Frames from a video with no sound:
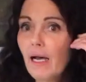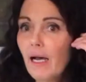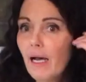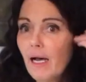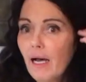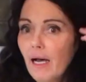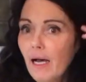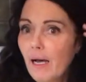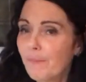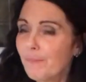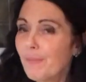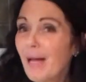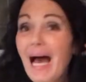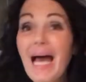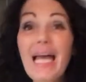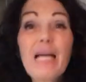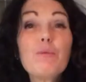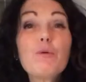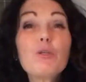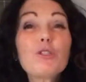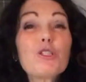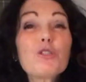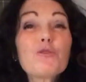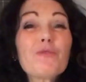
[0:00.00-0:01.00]
I
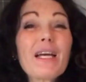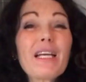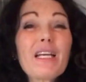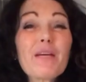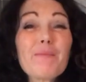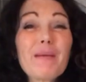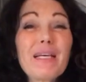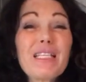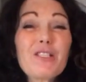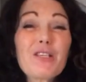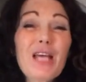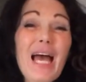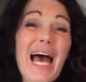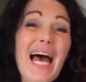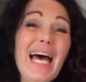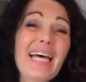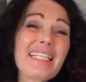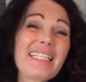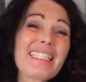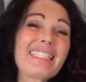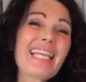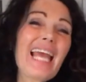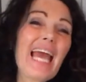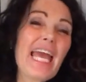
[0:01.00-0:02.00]
wouldn't recommend you
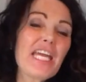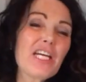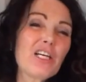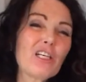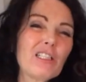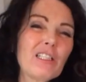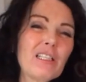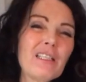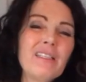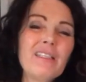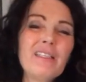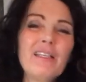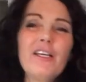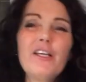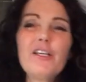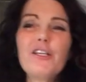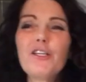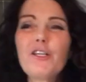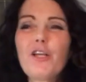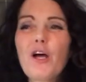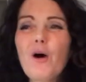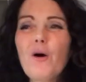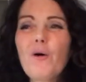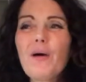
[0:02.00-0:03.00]
added kale.
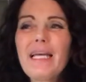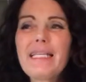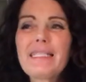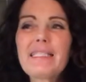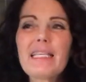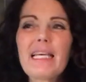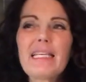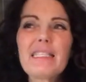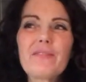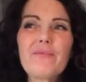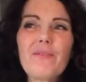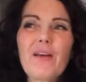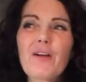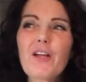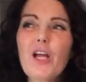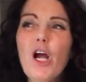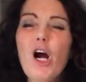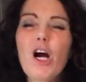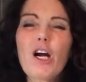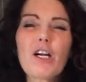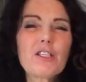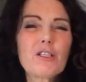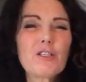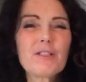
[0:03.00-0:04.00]
You know, it's very
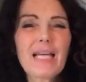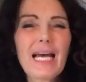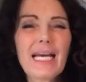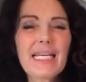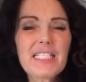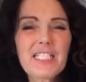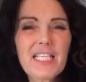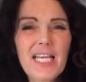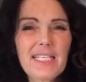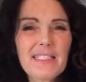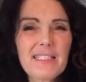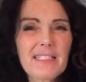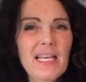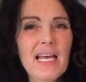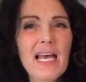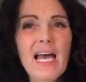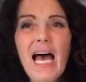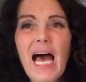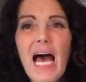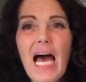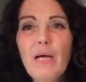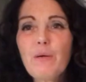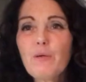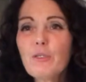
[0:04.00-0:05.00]
hard to digest.
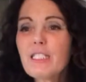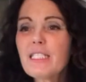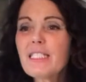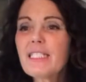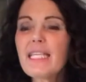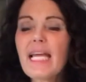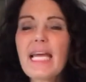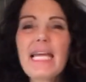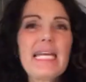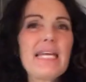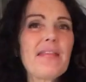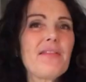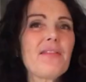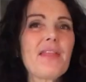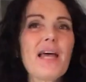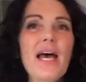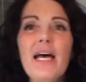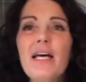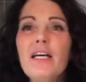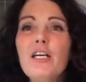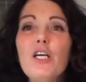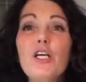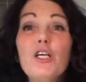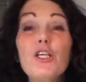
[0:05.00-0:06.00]
I would stay in
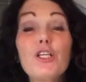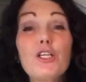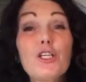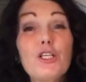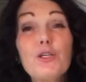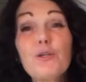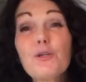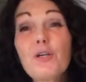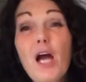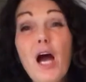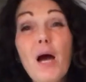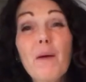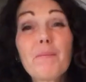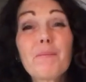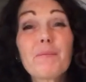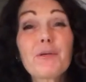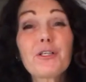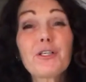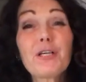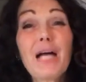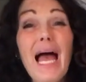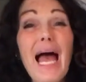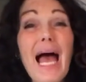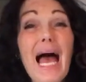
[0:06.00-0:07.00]
the
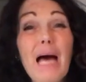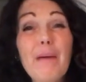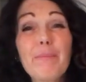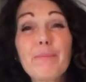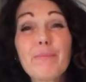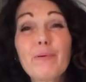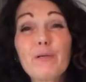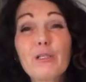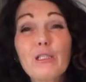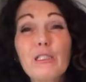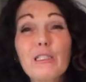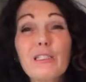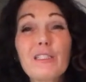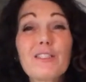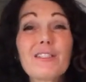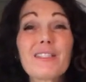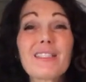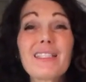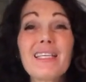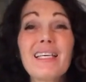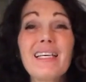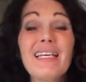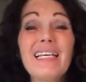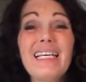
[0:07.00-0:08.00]
cucumber,
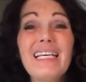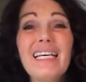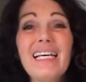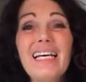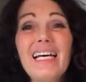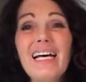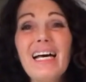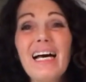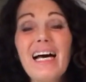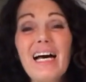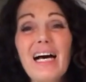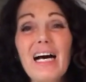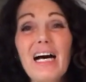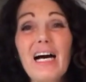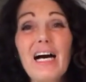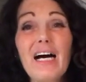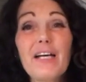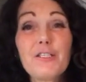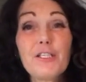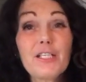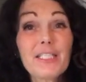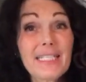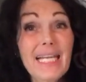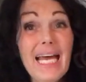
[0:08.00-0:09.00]
apples.
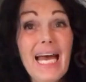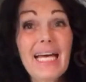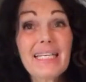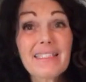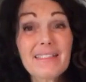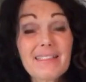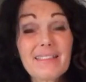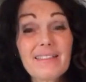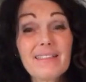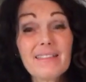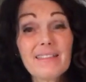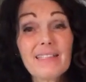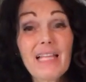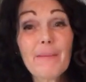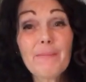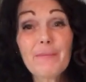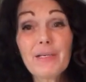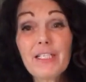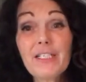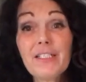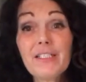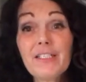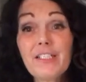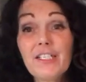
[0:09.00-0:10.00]
You can add
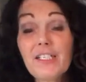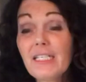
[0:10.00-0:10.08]
lemon.